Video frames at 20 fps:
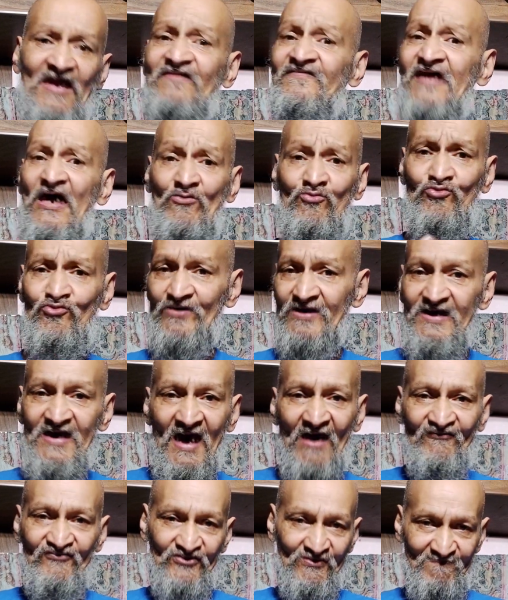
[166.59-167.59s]
that we
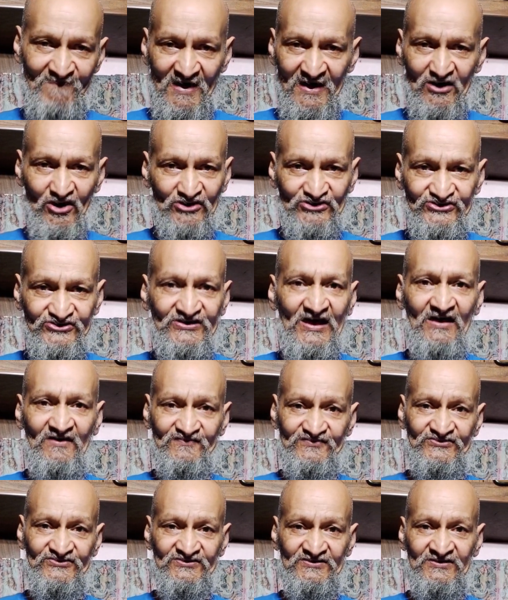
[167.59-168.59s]
have to make
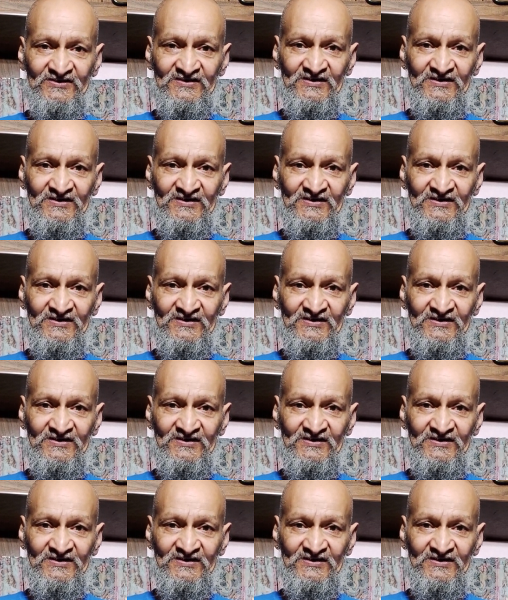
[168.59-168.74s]
ourselves.